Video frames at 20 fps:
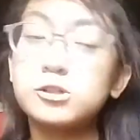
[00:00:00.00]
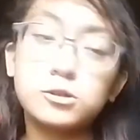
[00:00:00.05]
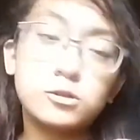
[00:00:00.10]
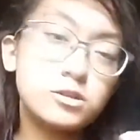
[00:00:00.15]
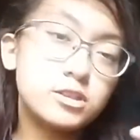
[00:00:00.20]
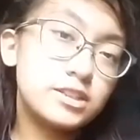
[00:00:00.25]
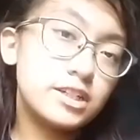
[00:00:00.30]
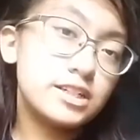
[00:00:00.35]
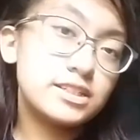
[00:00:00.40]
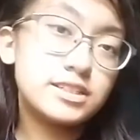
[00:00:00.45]

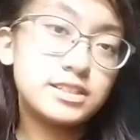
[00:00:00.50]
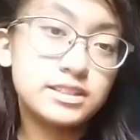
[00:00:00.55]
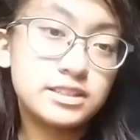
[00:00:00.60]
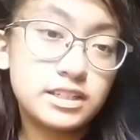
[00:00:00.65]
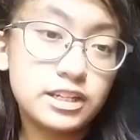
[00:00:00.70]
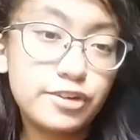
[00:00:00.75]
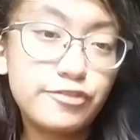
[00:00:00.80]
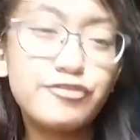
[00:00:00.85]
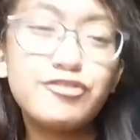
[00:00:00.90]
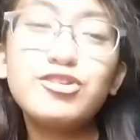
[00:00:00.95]
So just
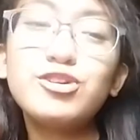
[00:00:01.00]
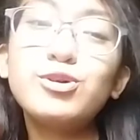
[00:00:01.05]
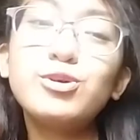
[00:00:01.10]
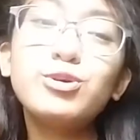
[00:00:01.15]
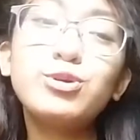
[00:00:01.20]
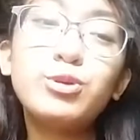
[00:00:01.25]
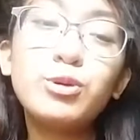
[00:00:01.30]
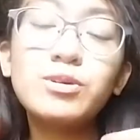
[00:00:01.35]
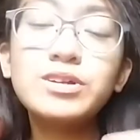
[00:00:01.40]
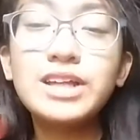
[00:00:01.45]
if
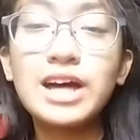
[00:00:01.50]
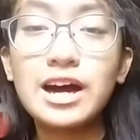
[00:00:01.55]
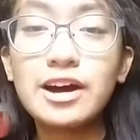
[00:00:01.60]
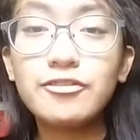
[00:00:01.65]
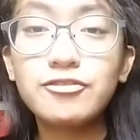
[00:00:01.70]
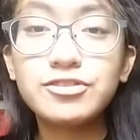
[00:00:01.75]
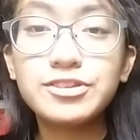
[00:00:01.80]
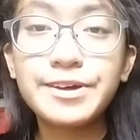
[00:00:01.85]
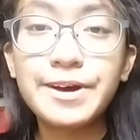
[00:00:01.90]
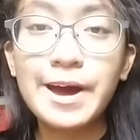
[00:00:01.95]
you don't
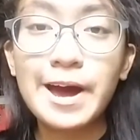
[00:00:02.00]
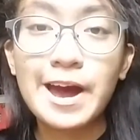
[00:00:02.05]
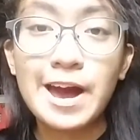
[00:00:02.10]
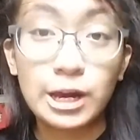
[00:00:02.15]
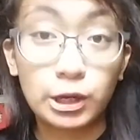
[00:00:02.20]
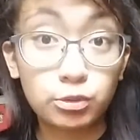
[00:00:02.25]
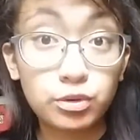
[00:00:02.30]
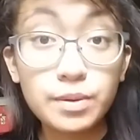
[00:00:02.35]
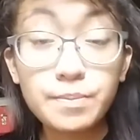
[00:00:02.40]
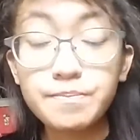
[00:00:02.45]
have the
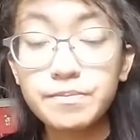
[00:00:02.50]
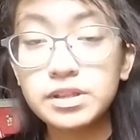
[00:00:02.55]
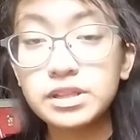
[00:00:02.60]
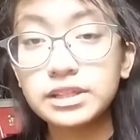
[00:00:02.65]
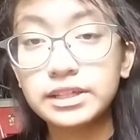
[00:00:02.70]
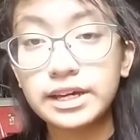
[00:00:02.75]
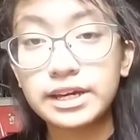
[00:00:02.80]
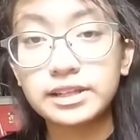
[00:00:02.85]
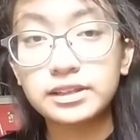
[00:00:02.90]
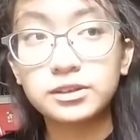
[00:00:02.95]

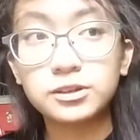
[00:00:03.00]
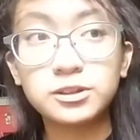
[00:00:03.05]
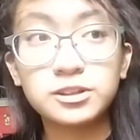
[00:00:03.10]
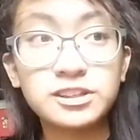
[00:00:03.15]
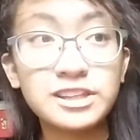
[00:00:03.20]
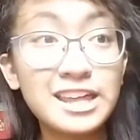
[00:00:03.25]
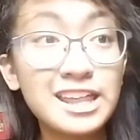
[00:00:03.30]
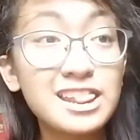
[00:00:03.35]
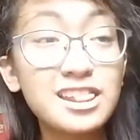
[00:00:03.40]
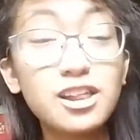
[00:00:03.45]
equipment yet,
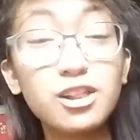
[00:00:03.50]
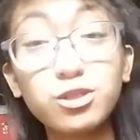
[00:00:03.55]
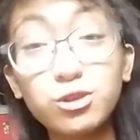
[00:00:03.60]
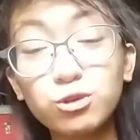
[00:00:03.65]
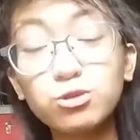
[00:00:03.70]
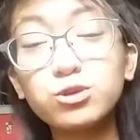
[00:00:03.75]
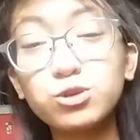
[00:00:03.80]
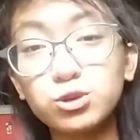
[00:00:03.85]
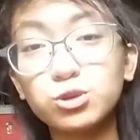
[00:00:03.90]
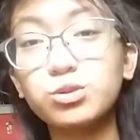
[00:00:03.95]
then
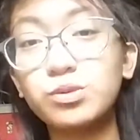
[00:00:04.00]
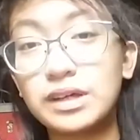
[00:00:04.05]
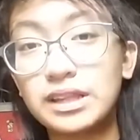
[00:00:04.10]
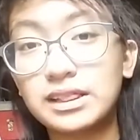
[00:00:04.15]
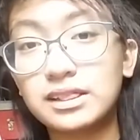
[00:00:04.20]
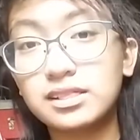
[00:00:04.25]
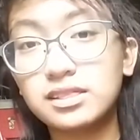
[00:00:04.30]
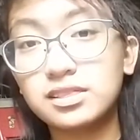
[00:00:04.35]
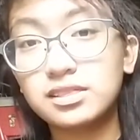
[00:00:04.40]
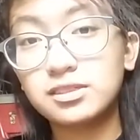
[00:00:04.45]
don't do it.